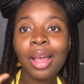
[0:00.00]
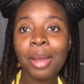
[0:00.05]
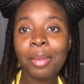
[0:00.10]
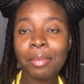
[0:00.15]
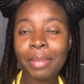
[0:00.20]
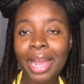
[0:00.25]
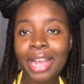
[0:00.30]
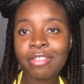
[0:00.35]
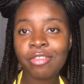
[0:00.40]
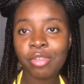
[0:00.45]

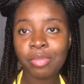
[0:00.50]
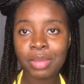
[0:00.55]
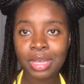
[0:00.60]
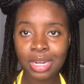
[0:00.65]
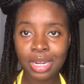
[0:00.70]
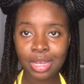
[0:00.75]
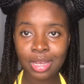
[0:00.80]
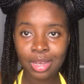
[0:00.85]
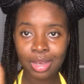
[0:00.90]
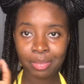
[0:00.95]
micro
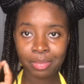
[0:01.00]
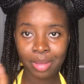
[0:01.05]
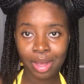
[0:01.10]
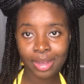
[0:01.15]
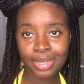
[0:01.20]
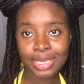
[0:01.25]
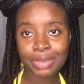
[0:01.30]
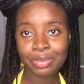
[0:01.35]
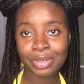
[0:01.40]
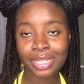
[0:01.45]
mini
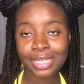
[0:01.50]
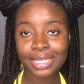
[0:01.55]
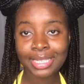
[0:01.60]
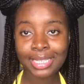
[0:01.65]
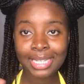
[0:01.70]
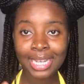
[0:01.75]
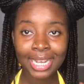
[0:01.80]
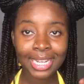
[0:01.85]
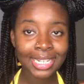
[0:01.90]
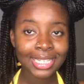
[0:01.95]
box braids,
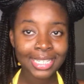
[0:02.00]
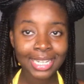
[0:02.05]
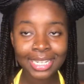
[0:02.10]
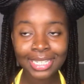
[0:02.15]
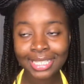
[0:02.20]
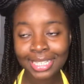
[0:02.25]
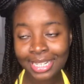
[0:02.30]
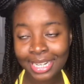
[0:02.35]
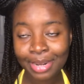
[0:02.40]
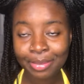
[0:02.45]

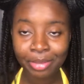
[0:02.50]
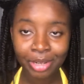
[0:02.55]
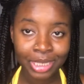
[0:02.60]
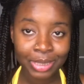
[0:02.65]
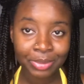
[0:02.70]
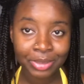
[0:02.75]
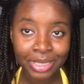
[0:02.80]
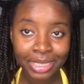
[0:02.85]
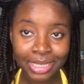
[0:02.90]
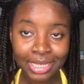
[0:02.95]
tiny box
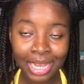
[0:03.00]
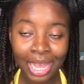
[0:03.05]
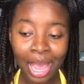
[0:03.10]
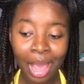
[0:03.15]
braids,